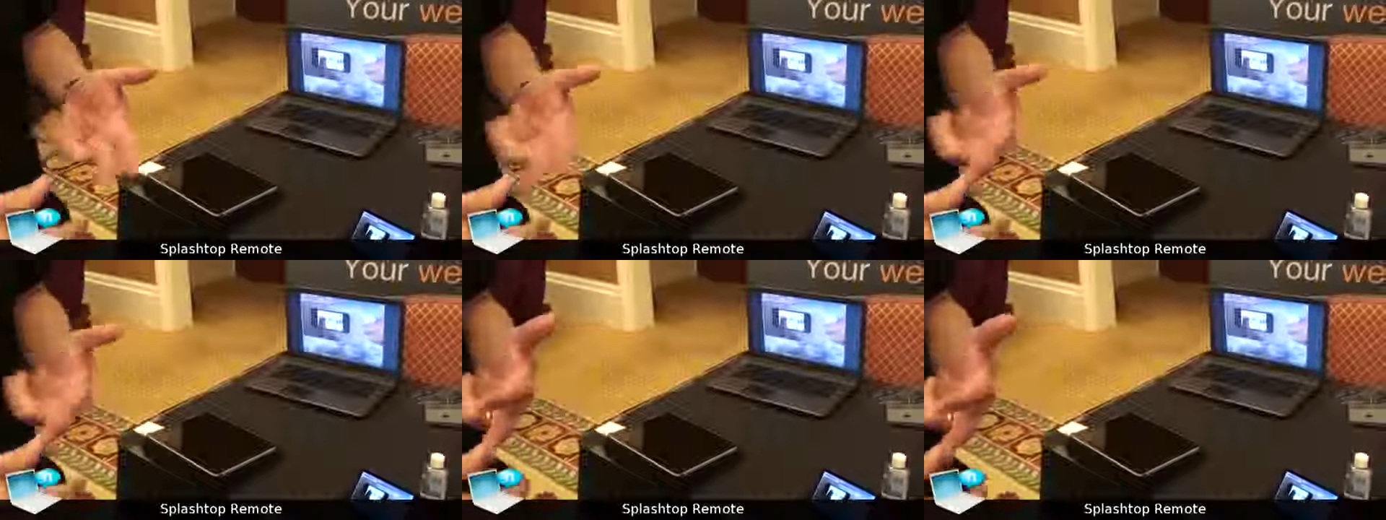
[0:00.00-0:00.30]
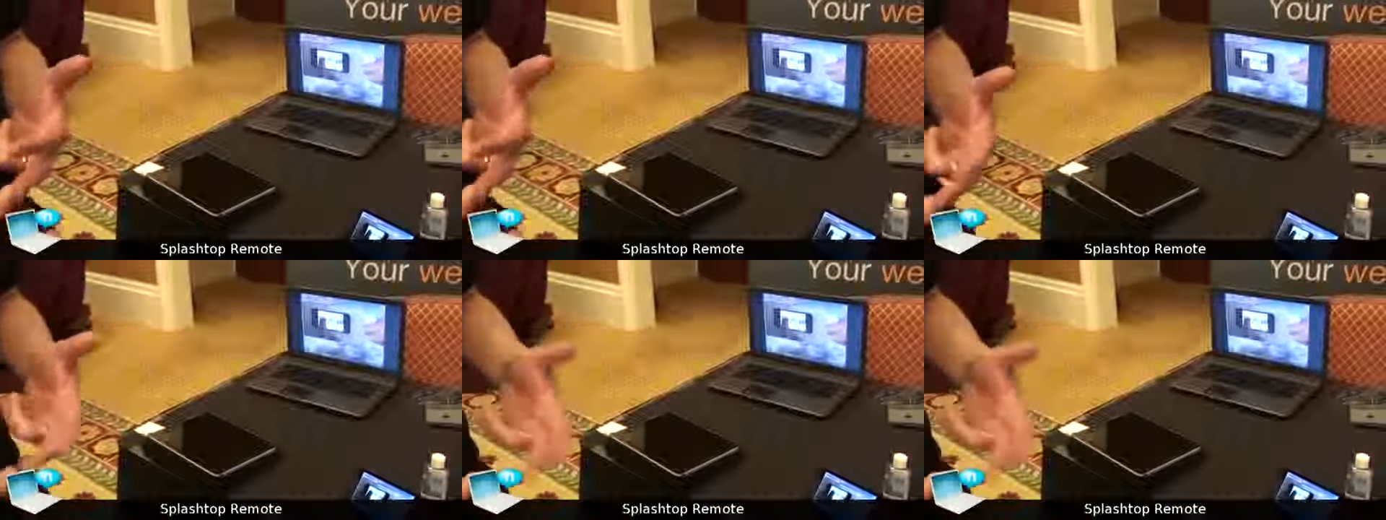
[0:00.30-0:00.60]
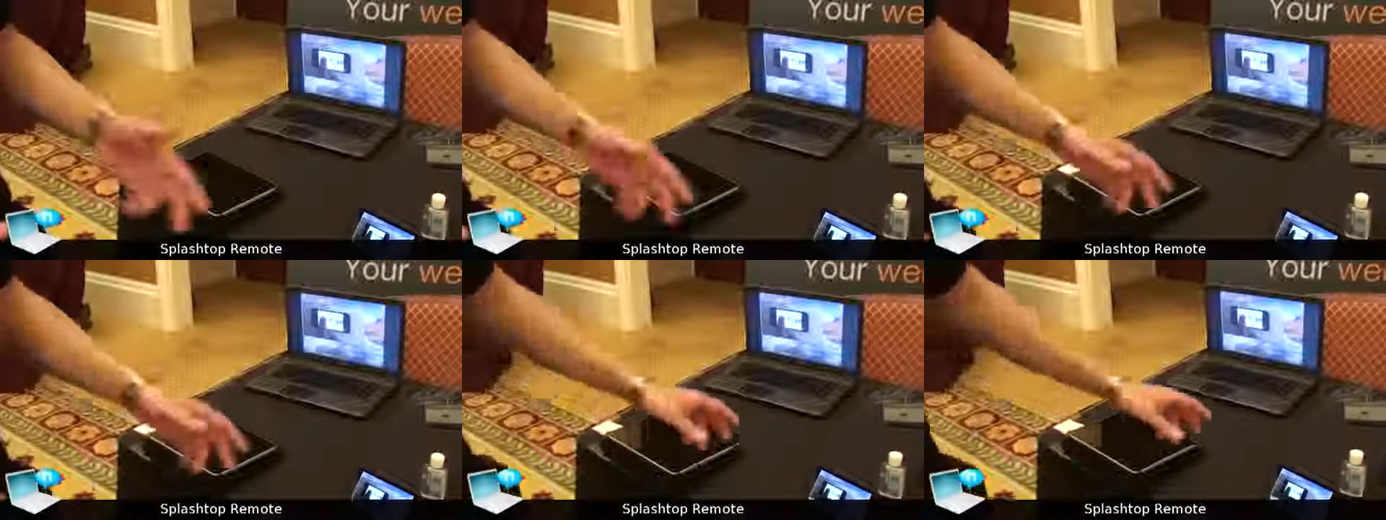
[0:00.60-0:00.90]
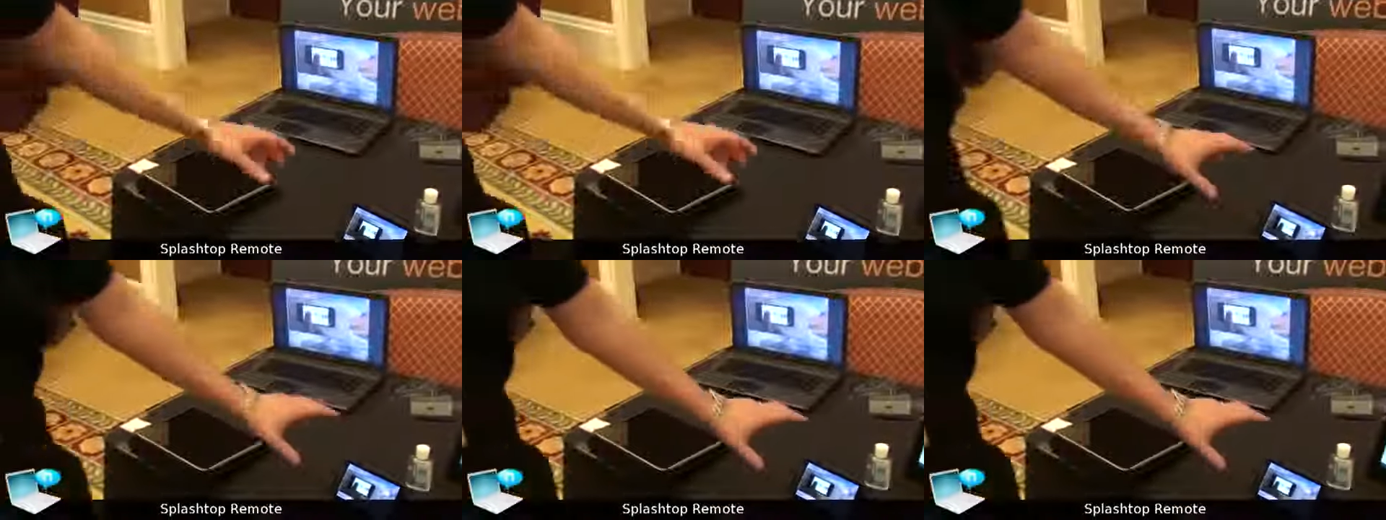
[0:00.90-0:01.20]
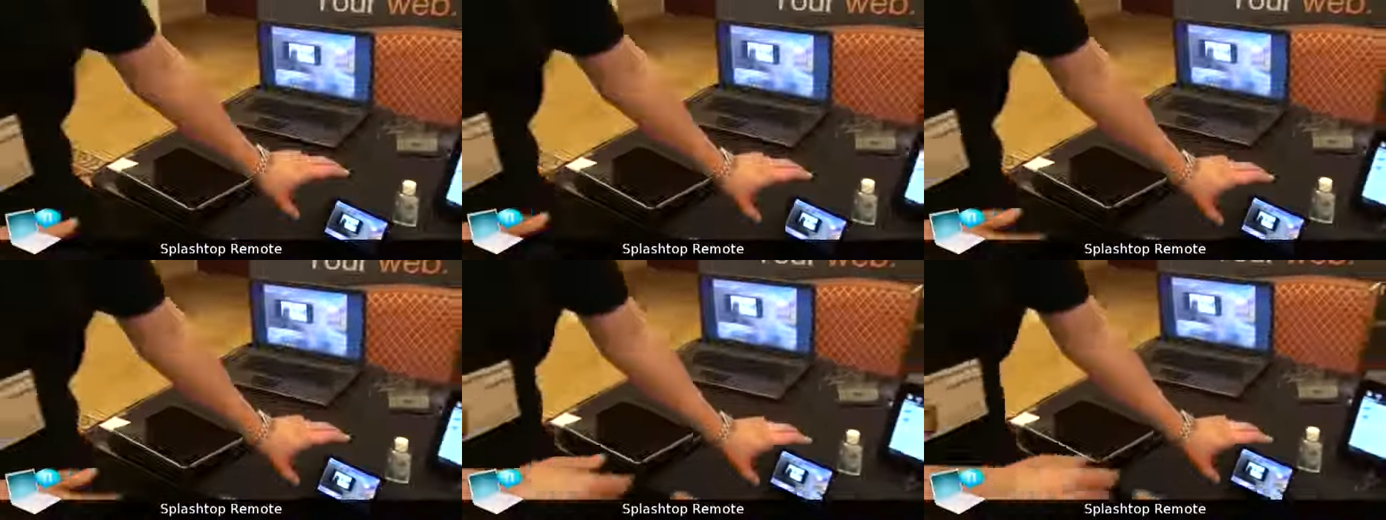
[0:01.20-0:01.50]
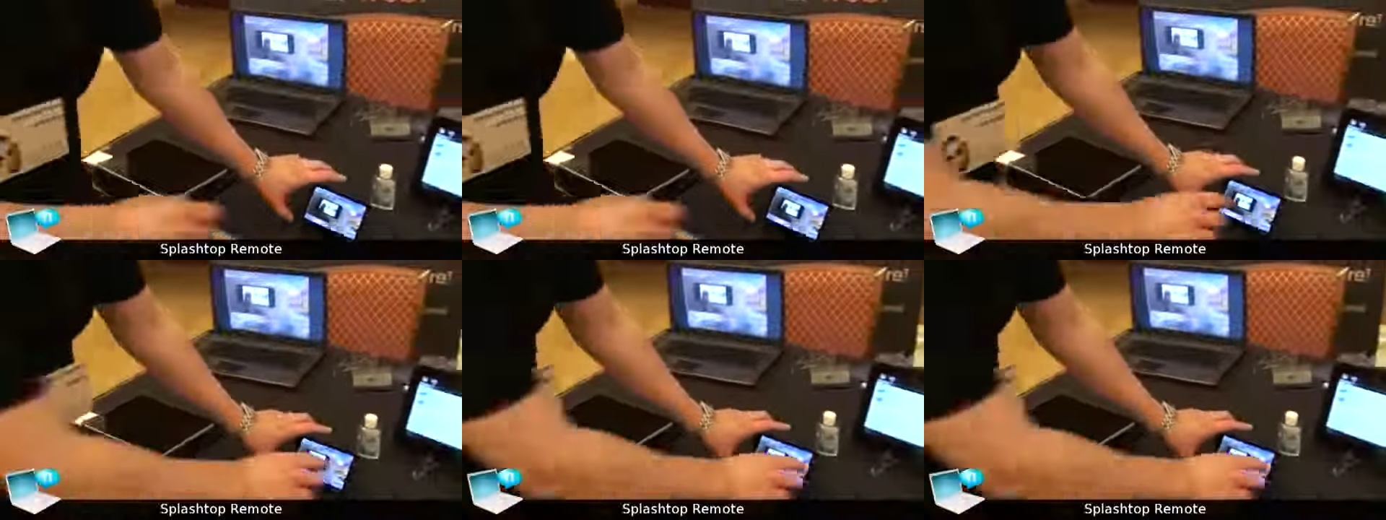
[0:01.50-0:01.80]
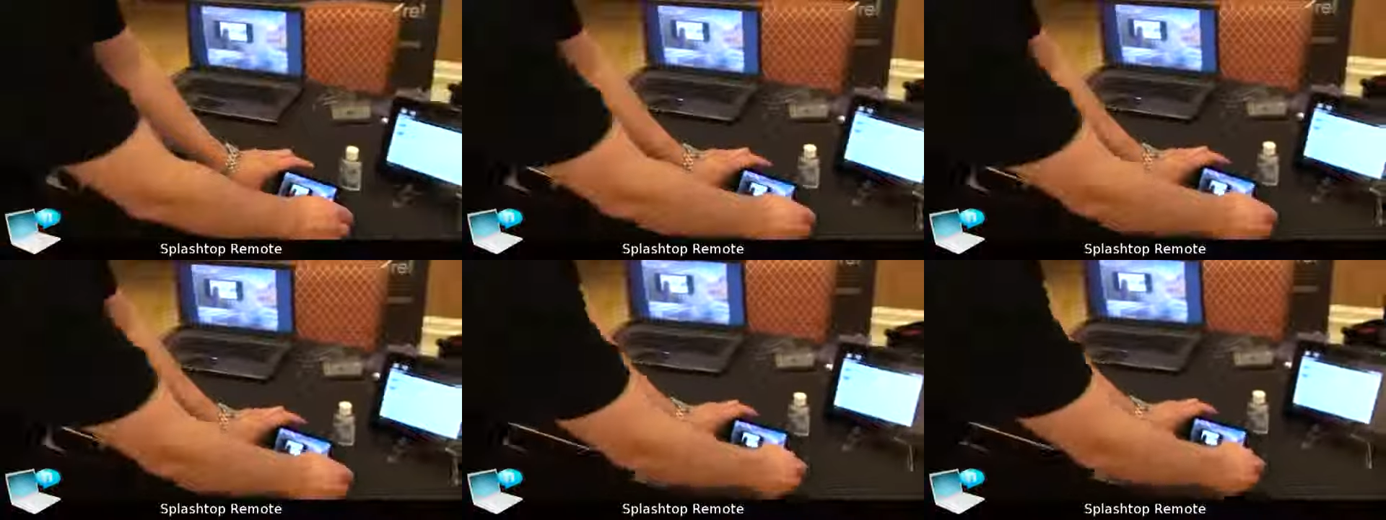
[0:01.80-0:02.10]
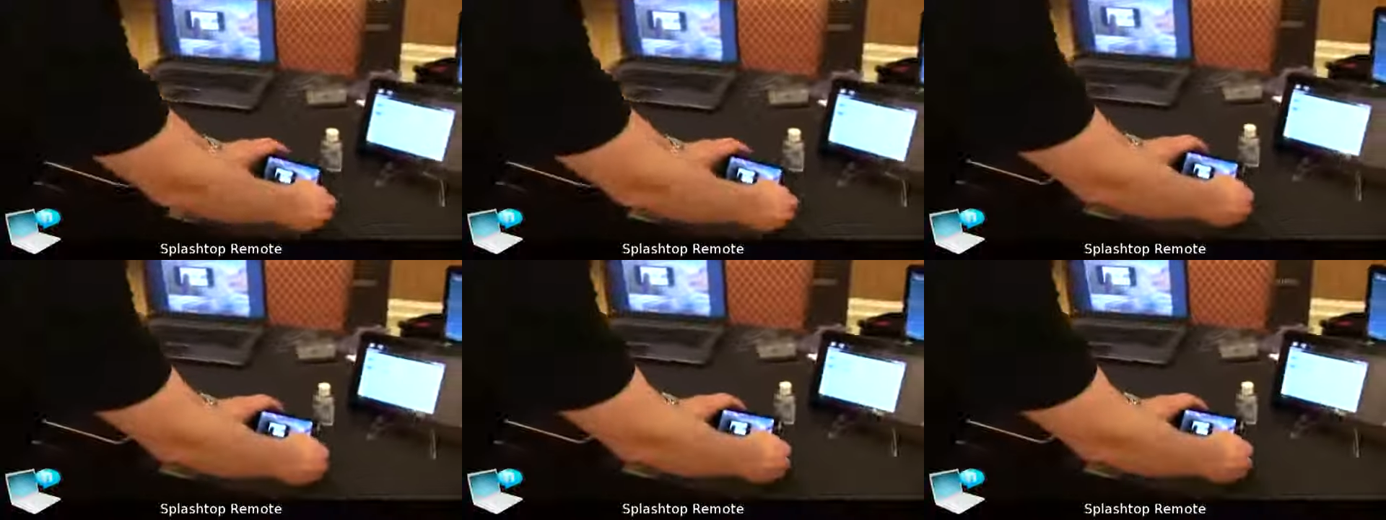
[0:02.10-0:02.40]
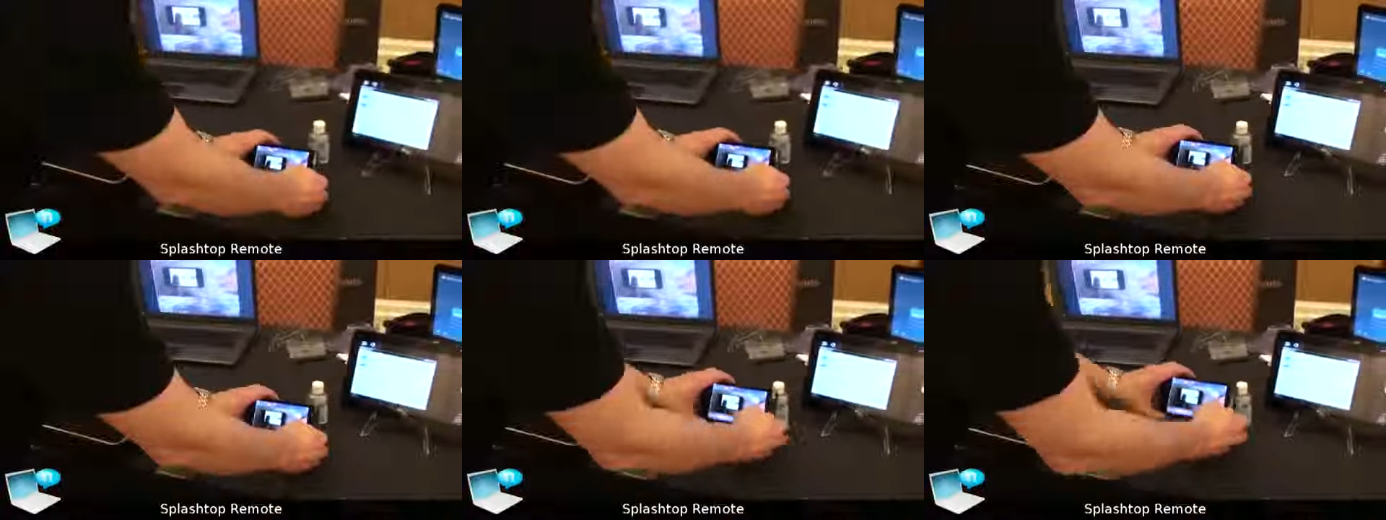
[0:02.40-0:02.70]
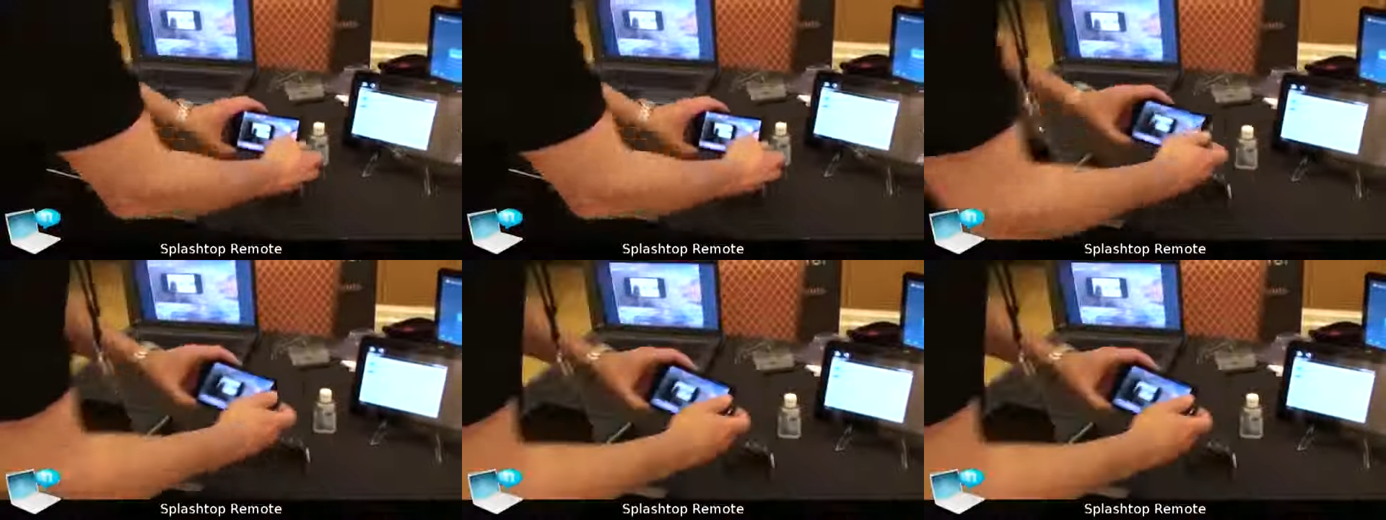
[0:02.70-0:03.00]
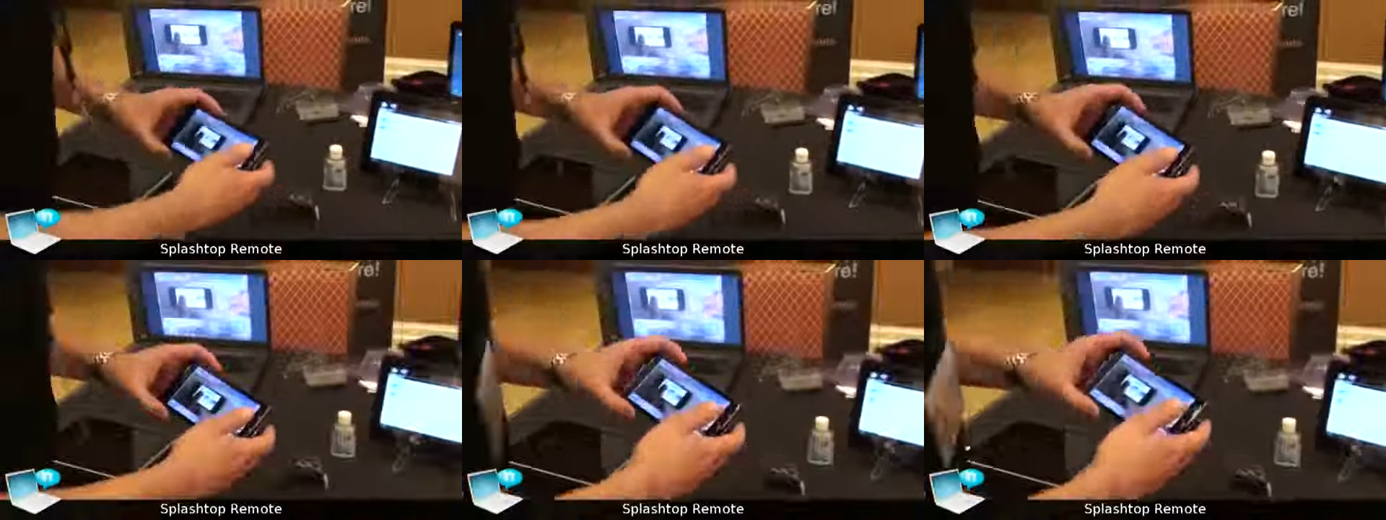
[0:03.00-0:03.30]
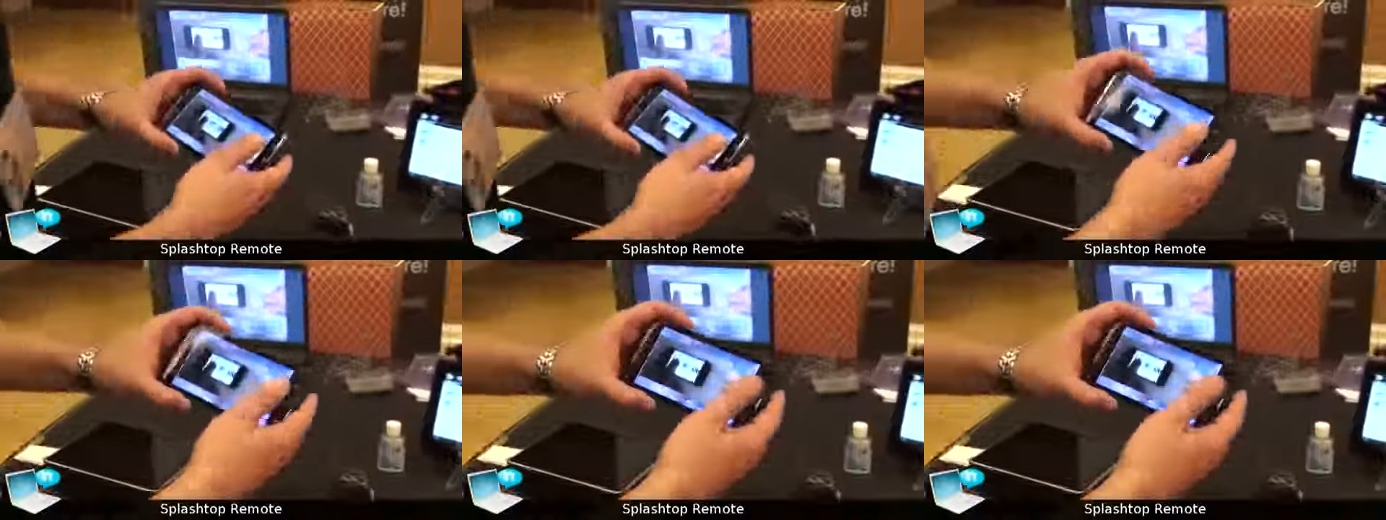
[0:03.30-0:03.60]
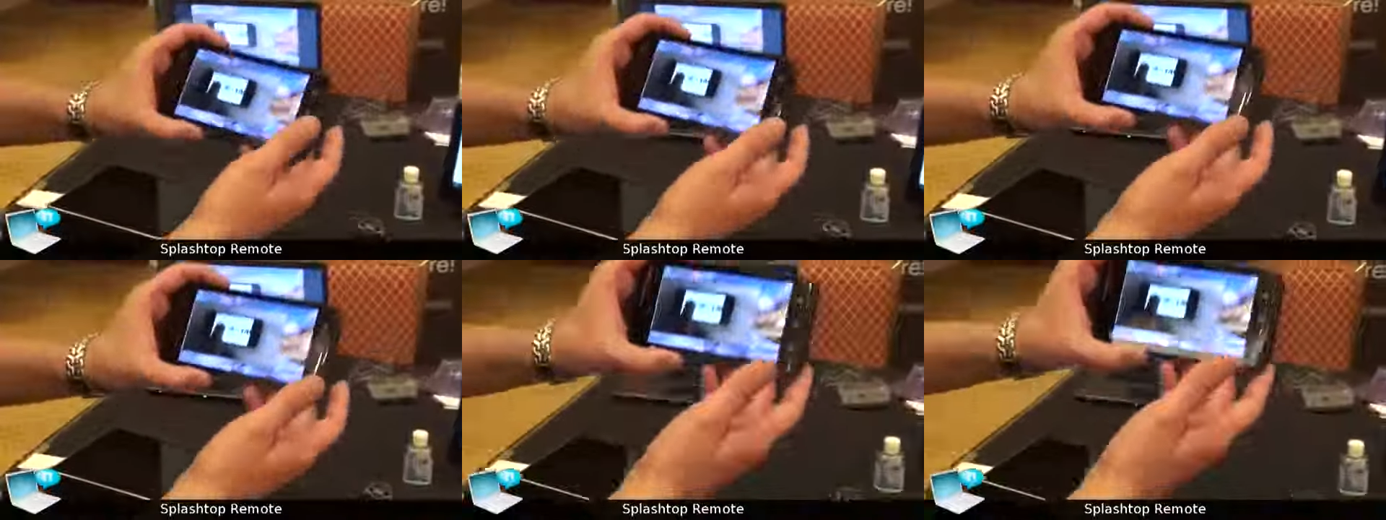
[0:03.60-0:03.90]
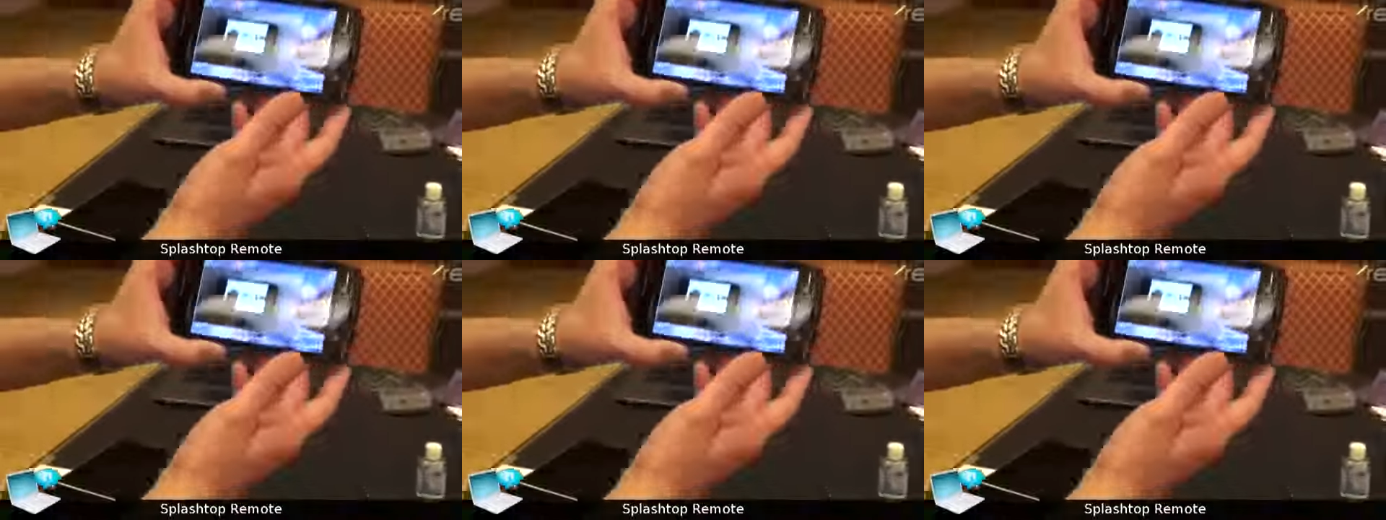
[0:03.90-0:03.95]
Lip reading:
No face is visible, so there are no lips to read.